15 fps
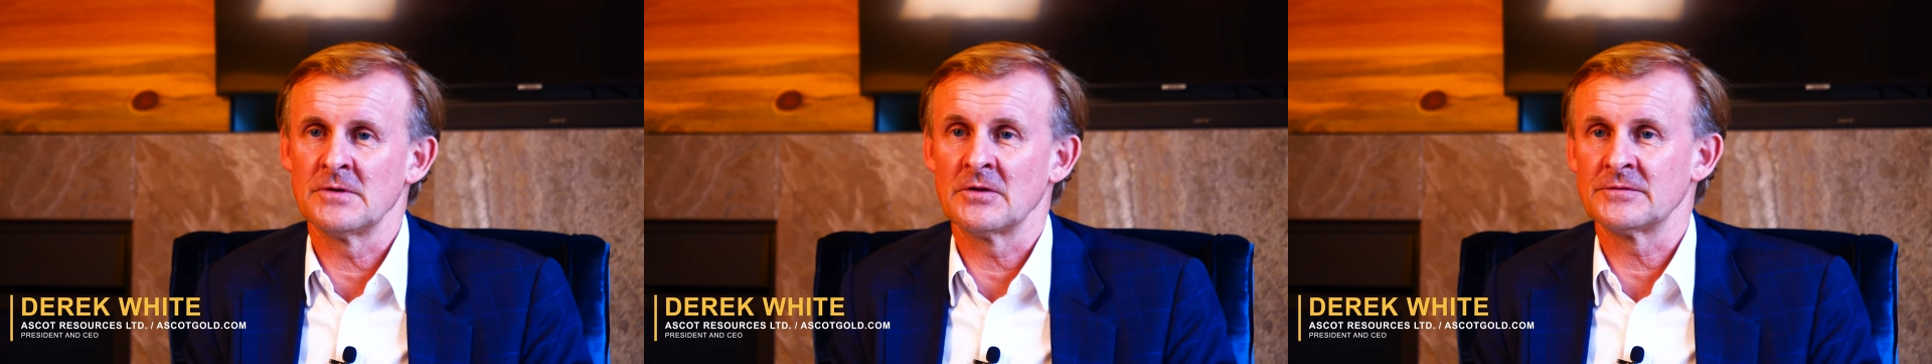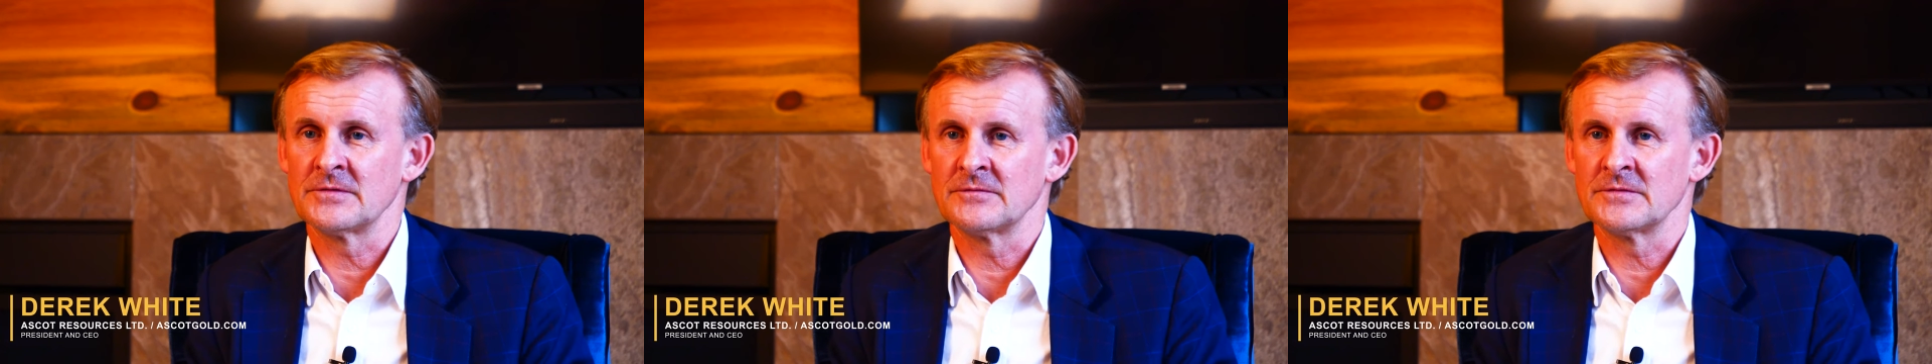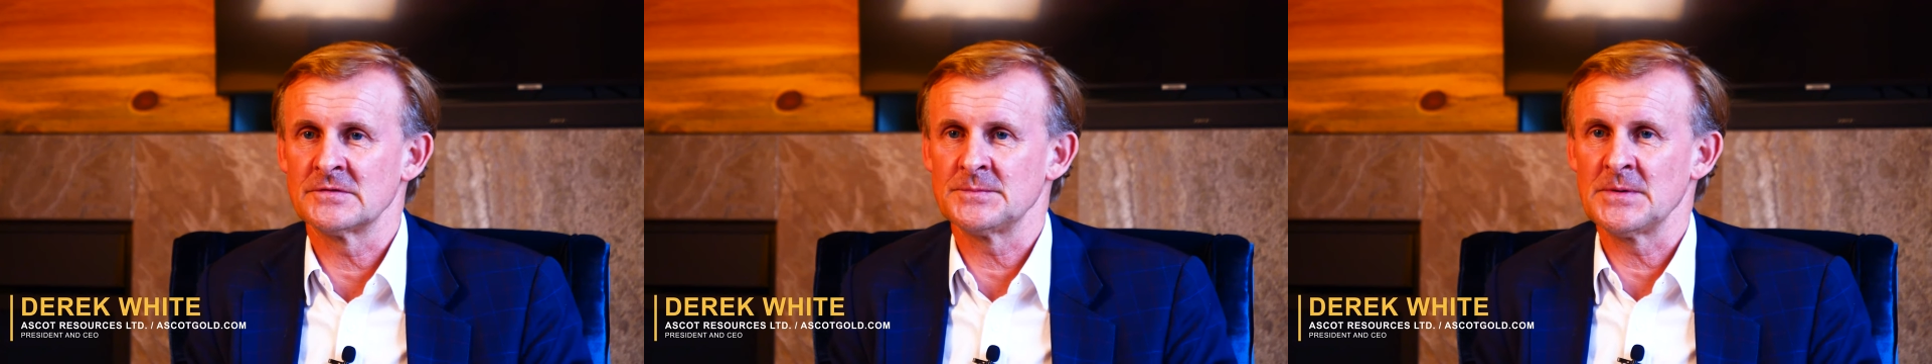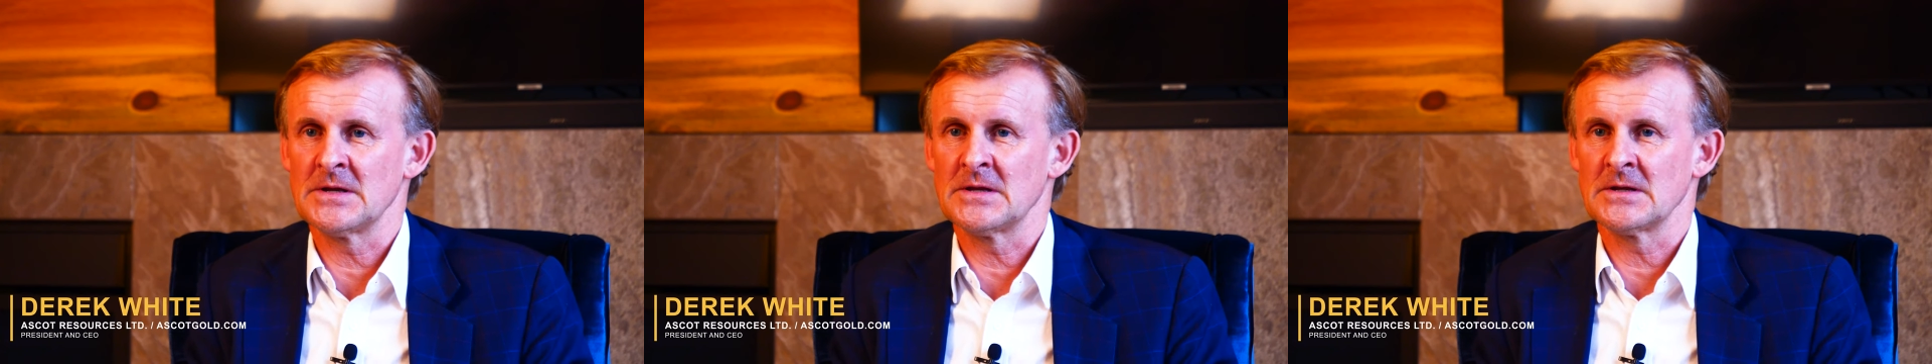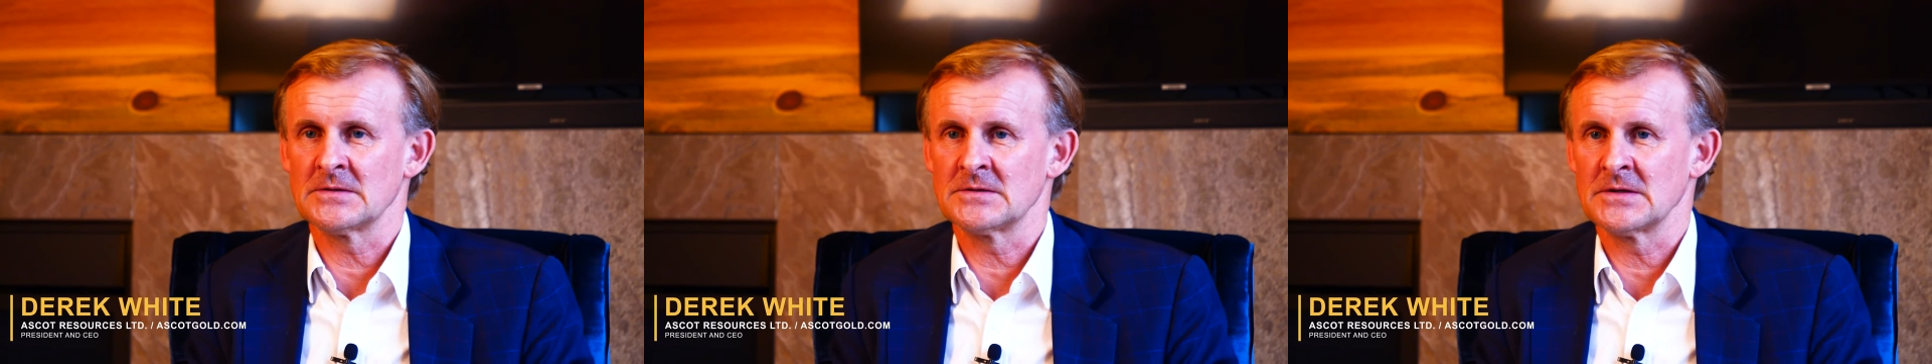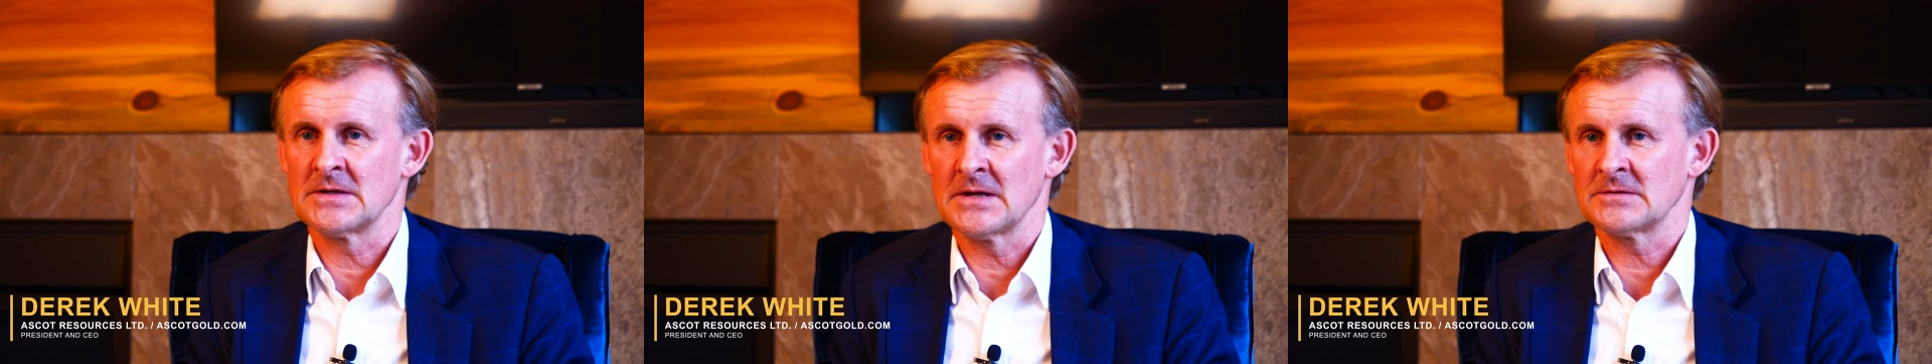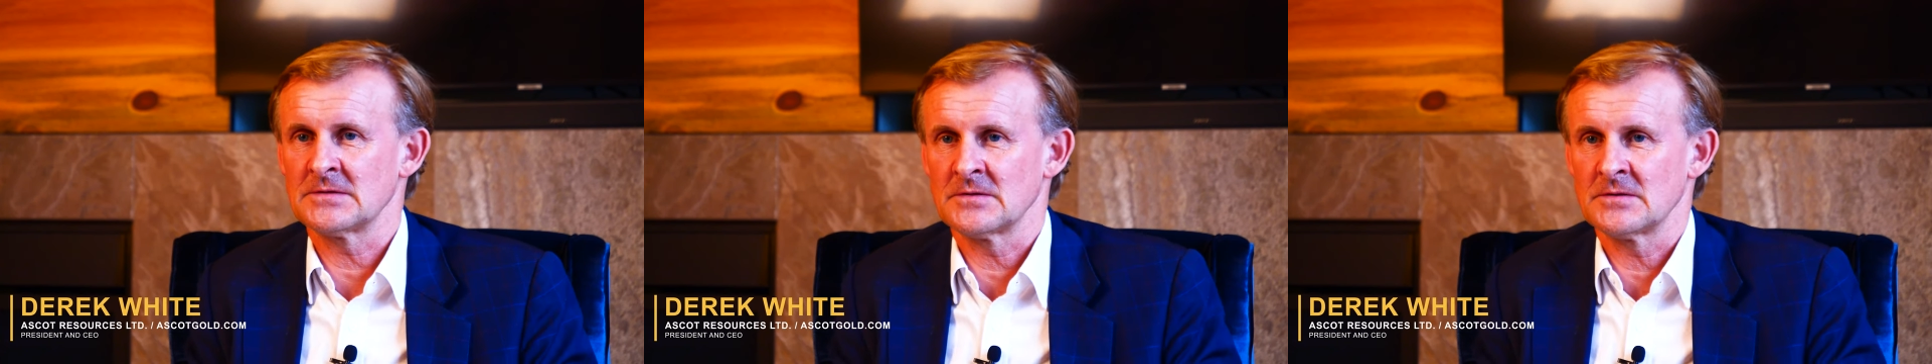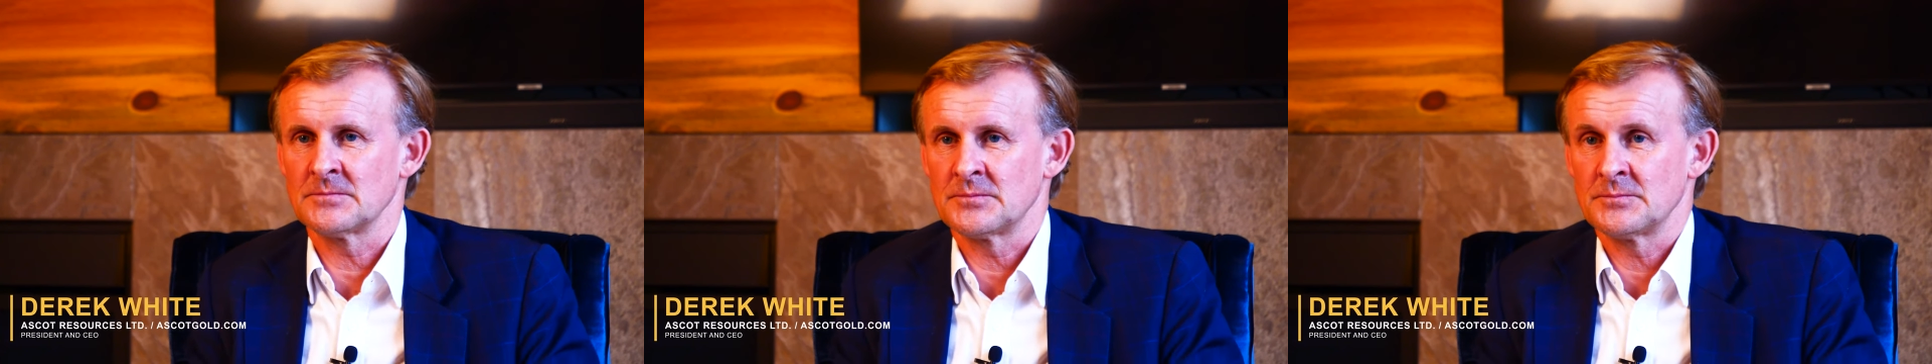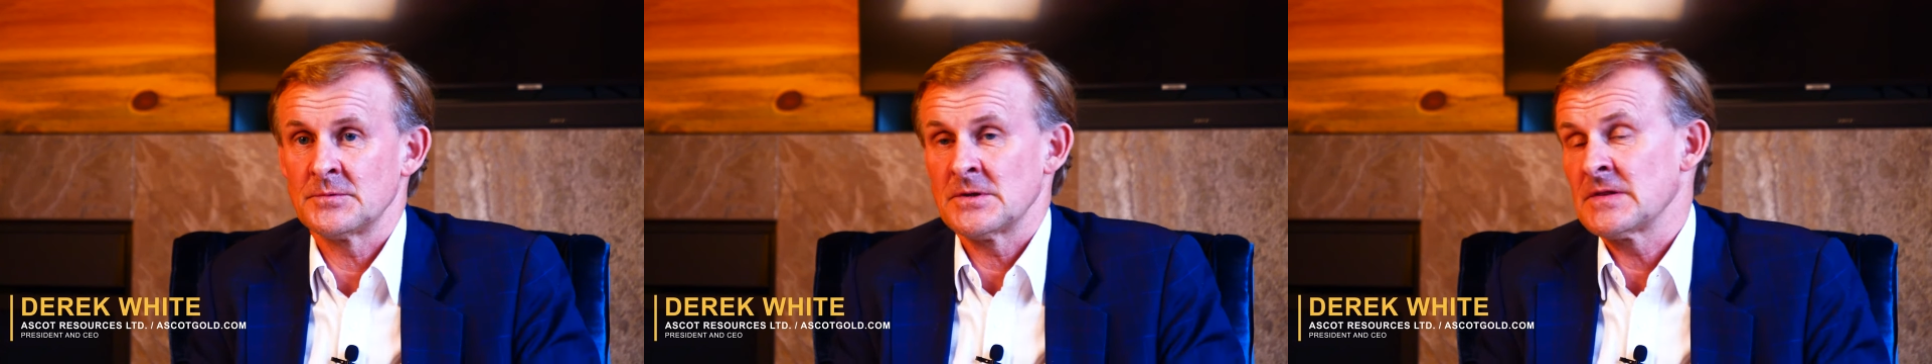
relatively speaking, to get to the